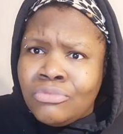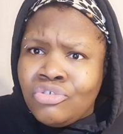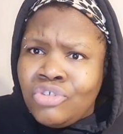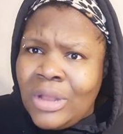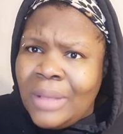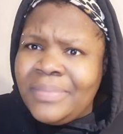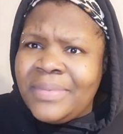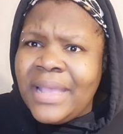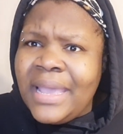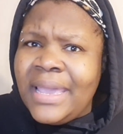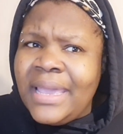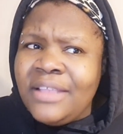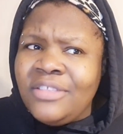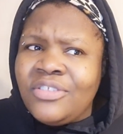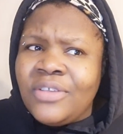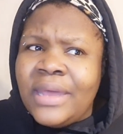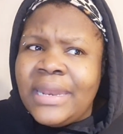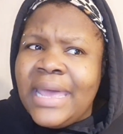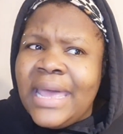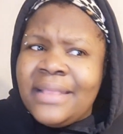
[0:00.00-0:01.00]
You know what I'm saying?
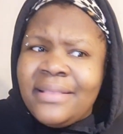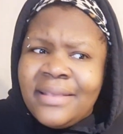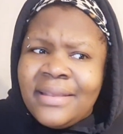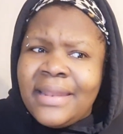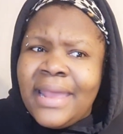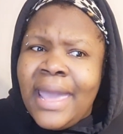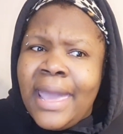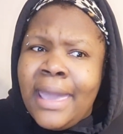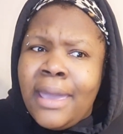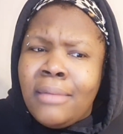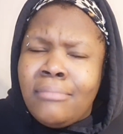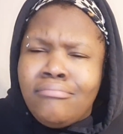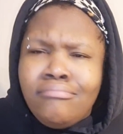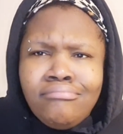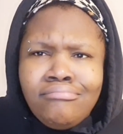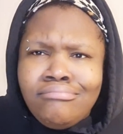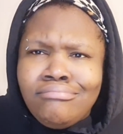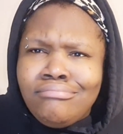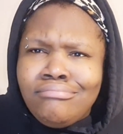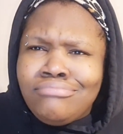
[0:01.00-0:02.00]
So at the end of the day,
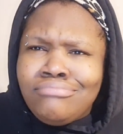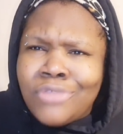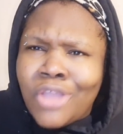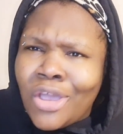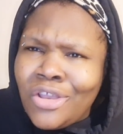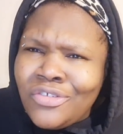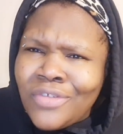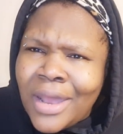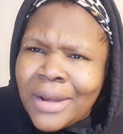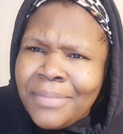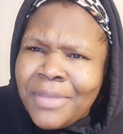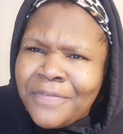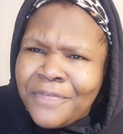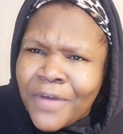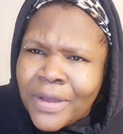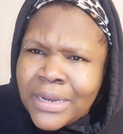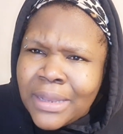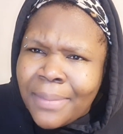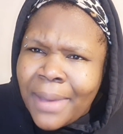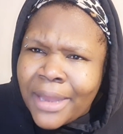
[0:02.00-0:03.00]
don't try to be
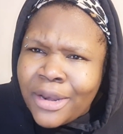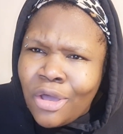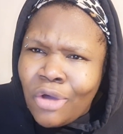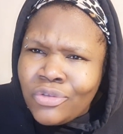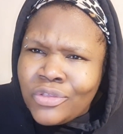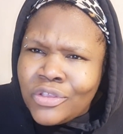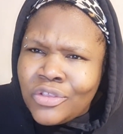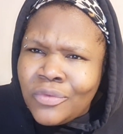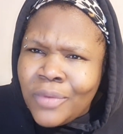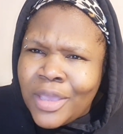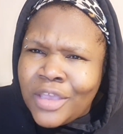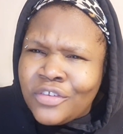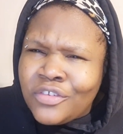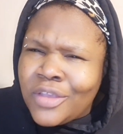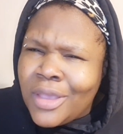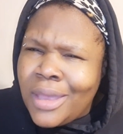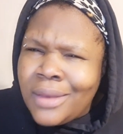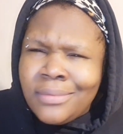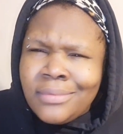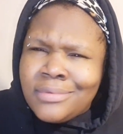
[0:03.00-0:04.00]
funny about the whole
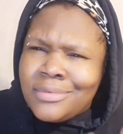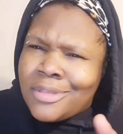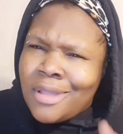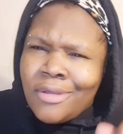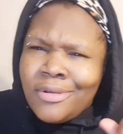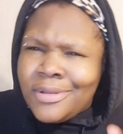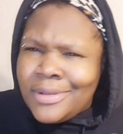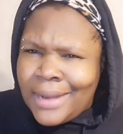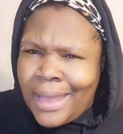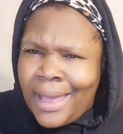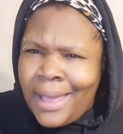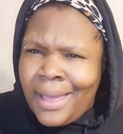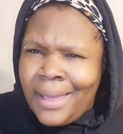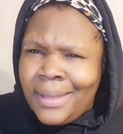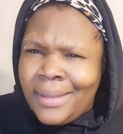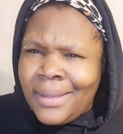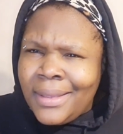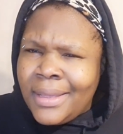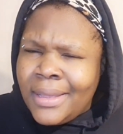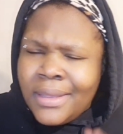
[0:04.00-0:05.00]
situation. Don't do
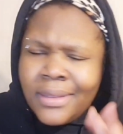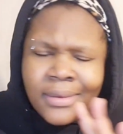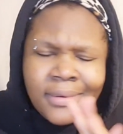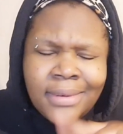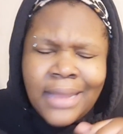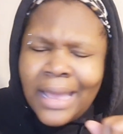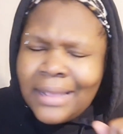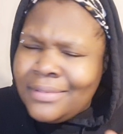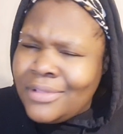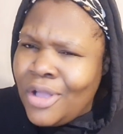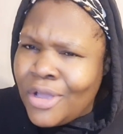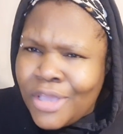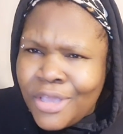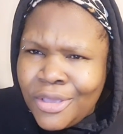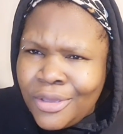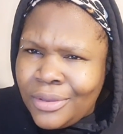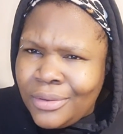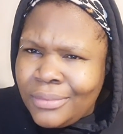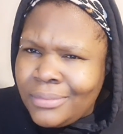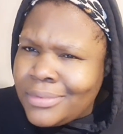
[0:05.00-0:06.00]
that. That's not
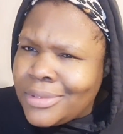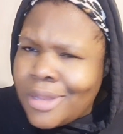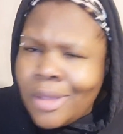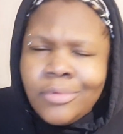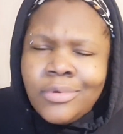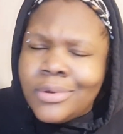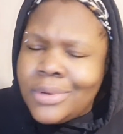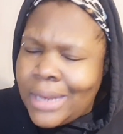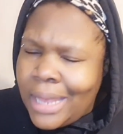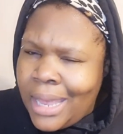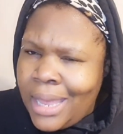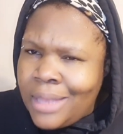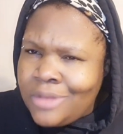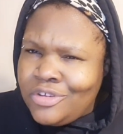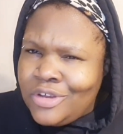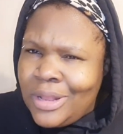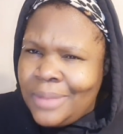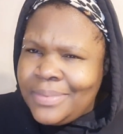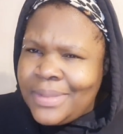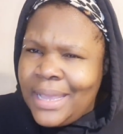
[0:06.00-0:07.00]
cute. Don't do that.
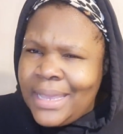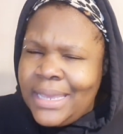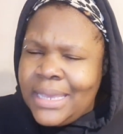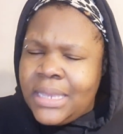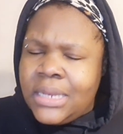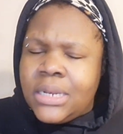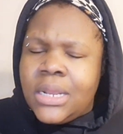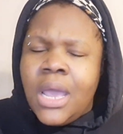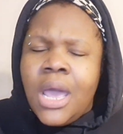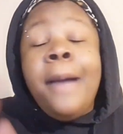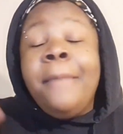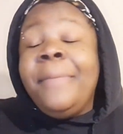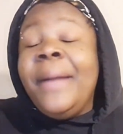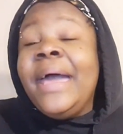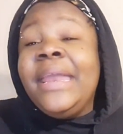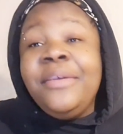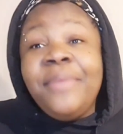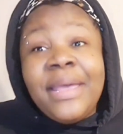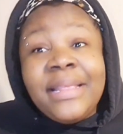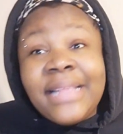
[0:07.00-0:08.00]
Do you know what I'm saying?
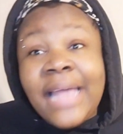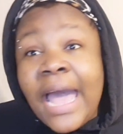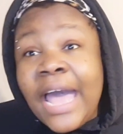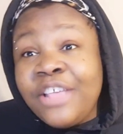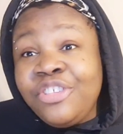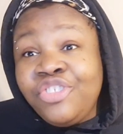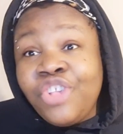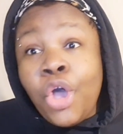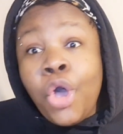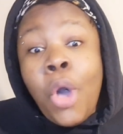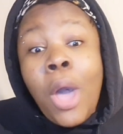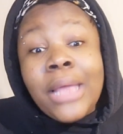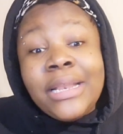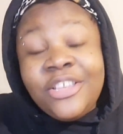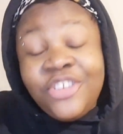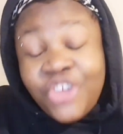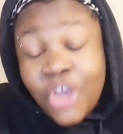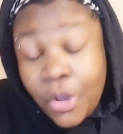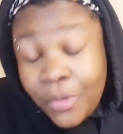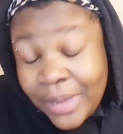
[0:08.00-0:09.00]
But anyways, guys, so
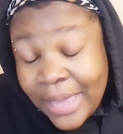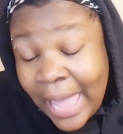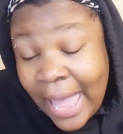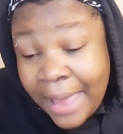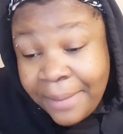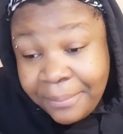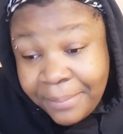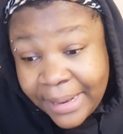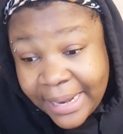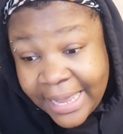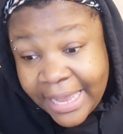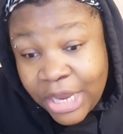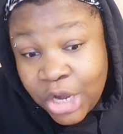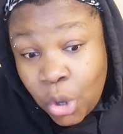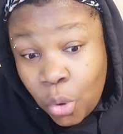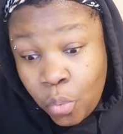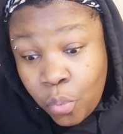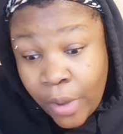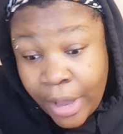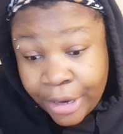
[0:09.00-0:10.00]
Joey and
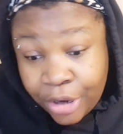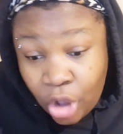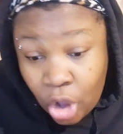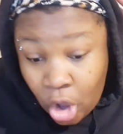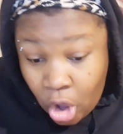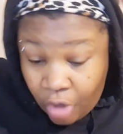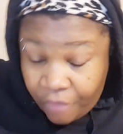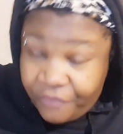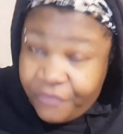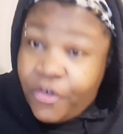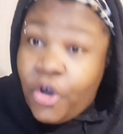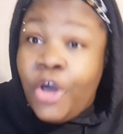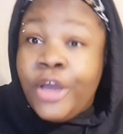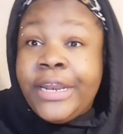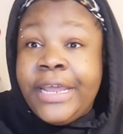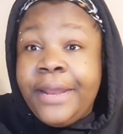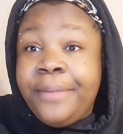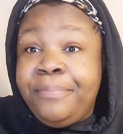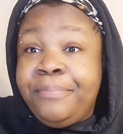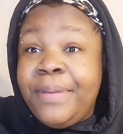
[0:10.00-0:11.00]
Blade went off
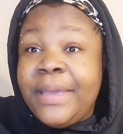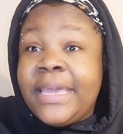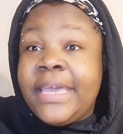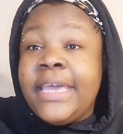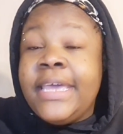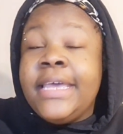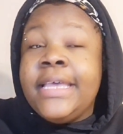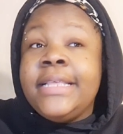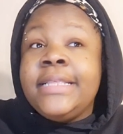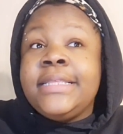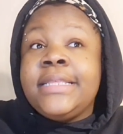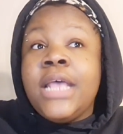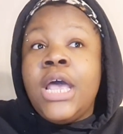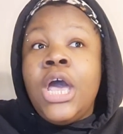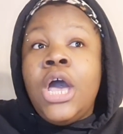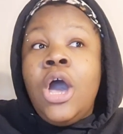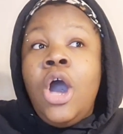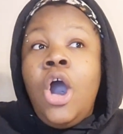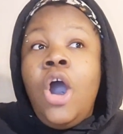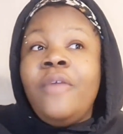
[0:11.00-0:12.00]
on it because
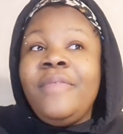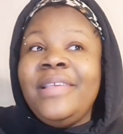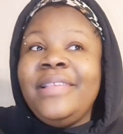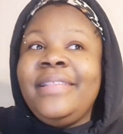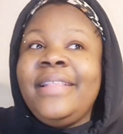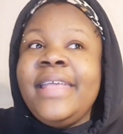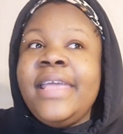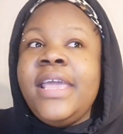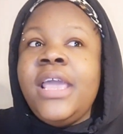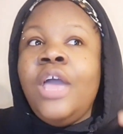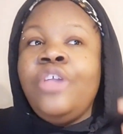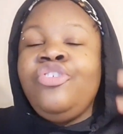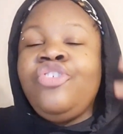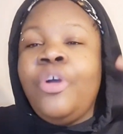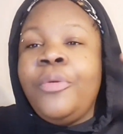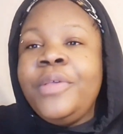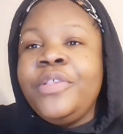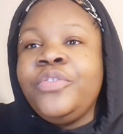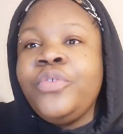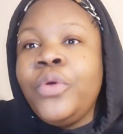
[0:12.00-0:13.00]
obviously
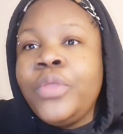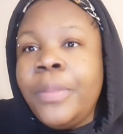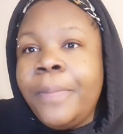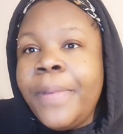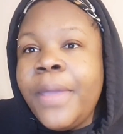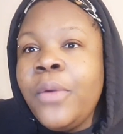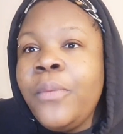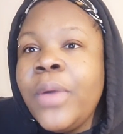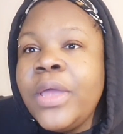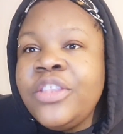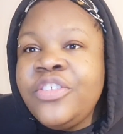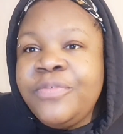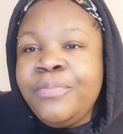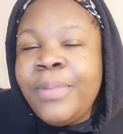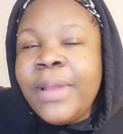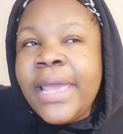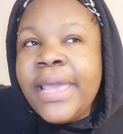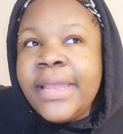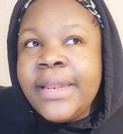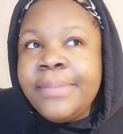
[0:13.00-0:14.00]
Joey saw the bit when
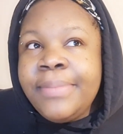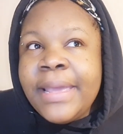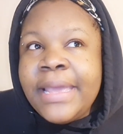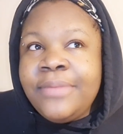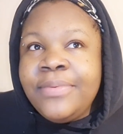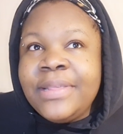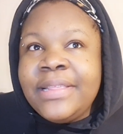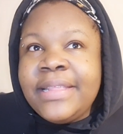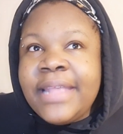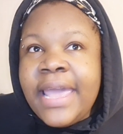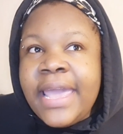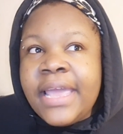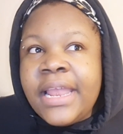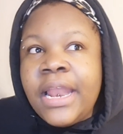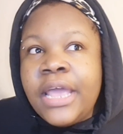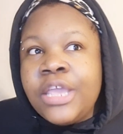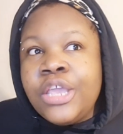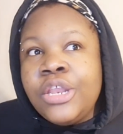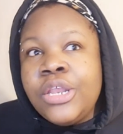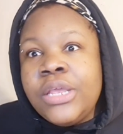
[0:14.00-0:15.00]
Blade was saying
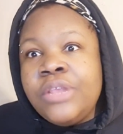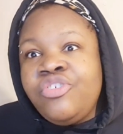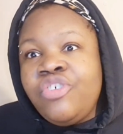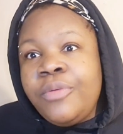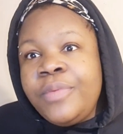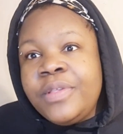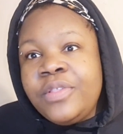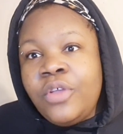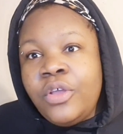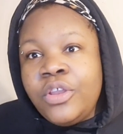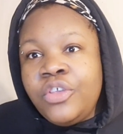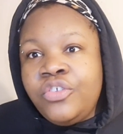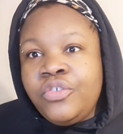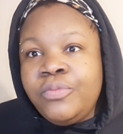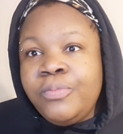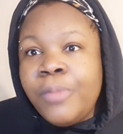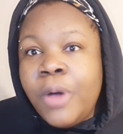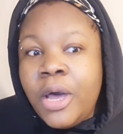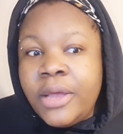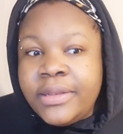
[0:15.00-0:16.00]
like Joey's not the
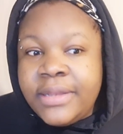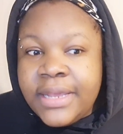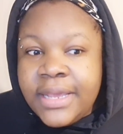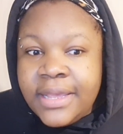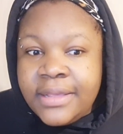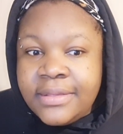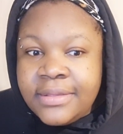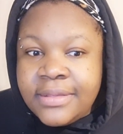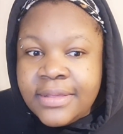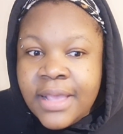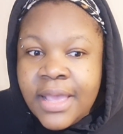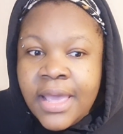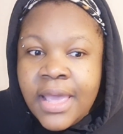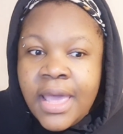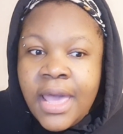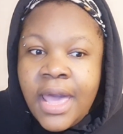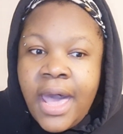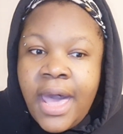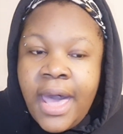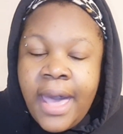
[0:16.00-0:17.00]
smartest
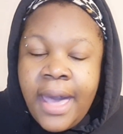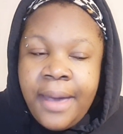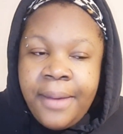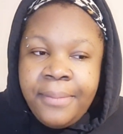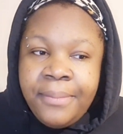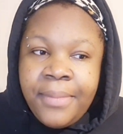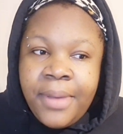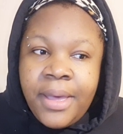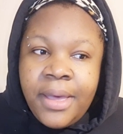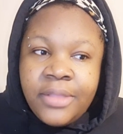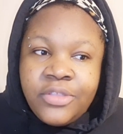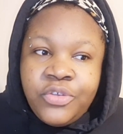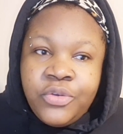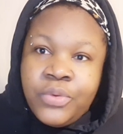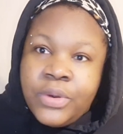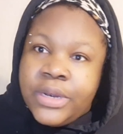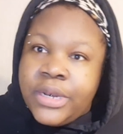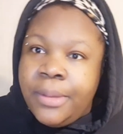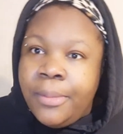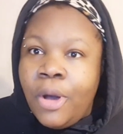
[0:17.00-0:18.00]

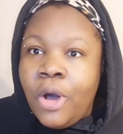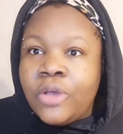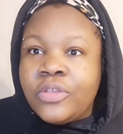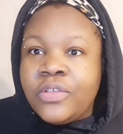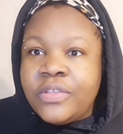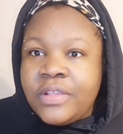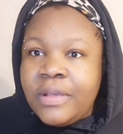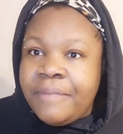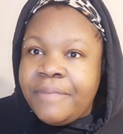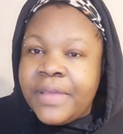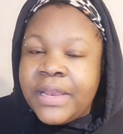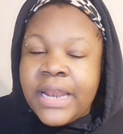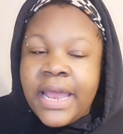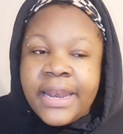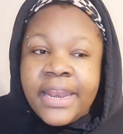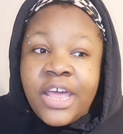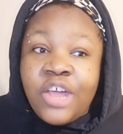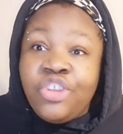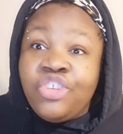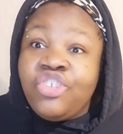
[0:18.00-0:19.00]
tool in the box or something
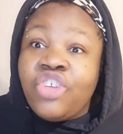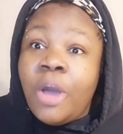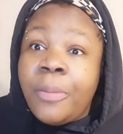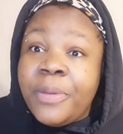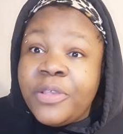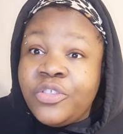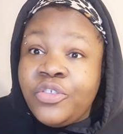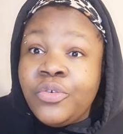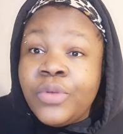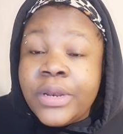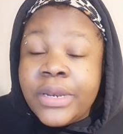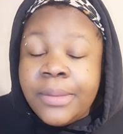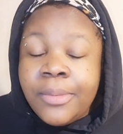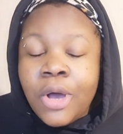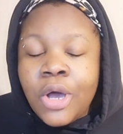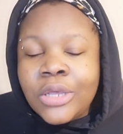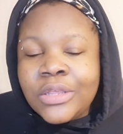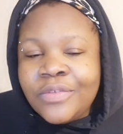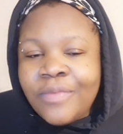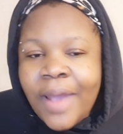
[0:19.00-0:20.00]
like that, the sharpest tool in the
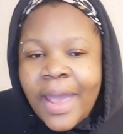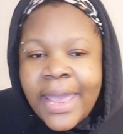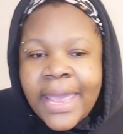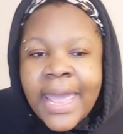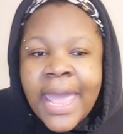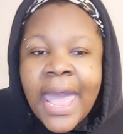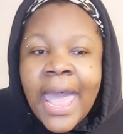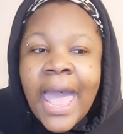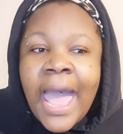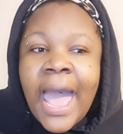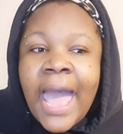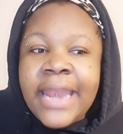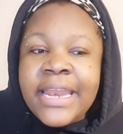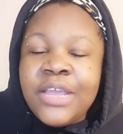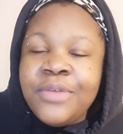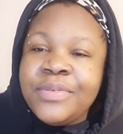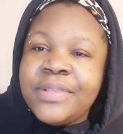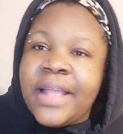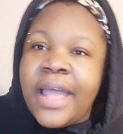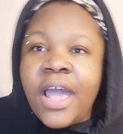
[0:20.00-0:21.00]
box, right? And
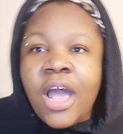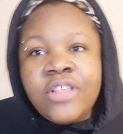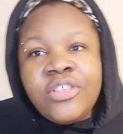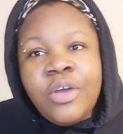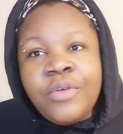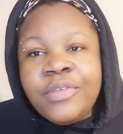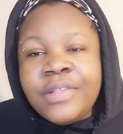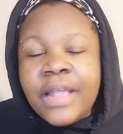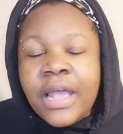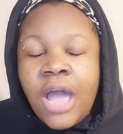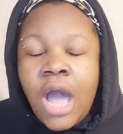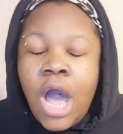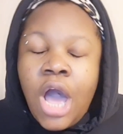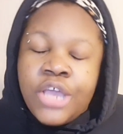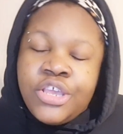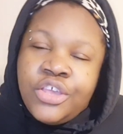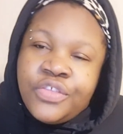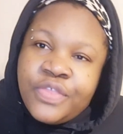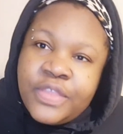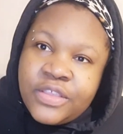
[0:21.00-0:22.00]
he was like, Joey's like,
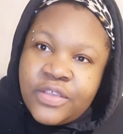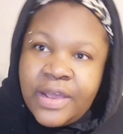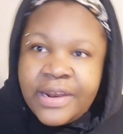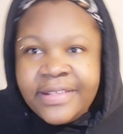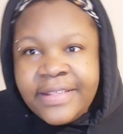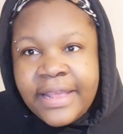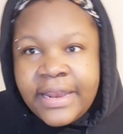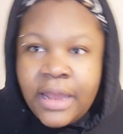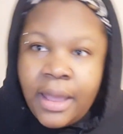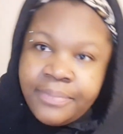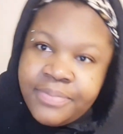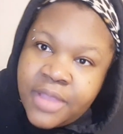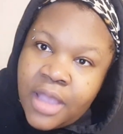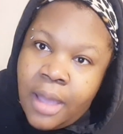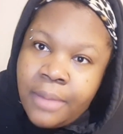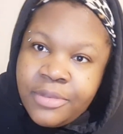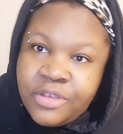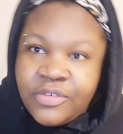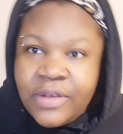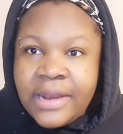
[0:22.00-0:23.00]
oh, you're trying to say that I'm
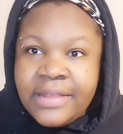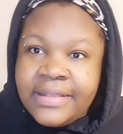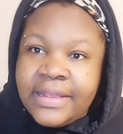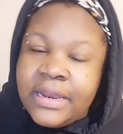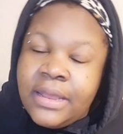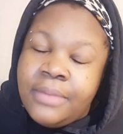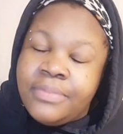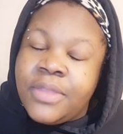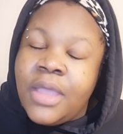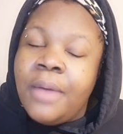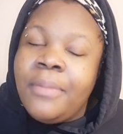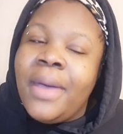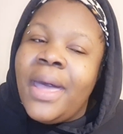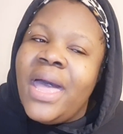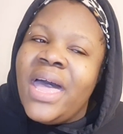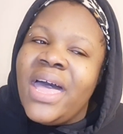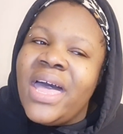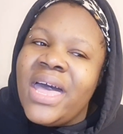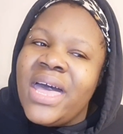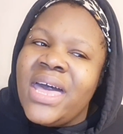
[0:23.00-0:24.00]
dumb. You're trying to say that I'm
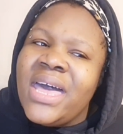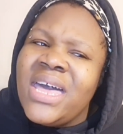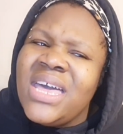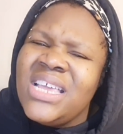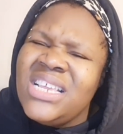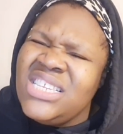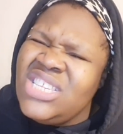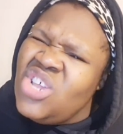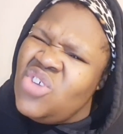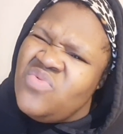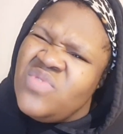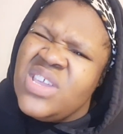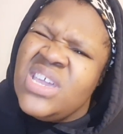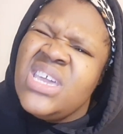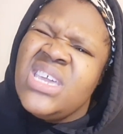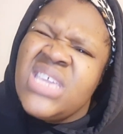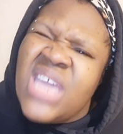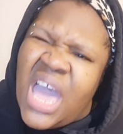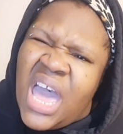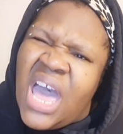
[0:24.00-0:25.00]
dumb.
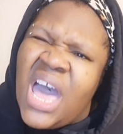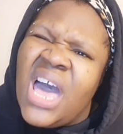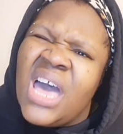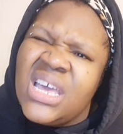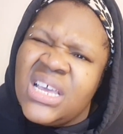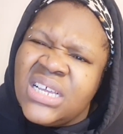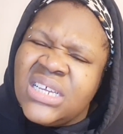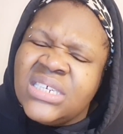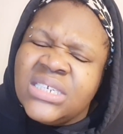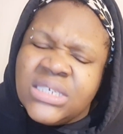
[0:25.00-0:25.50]
Joey, yeah.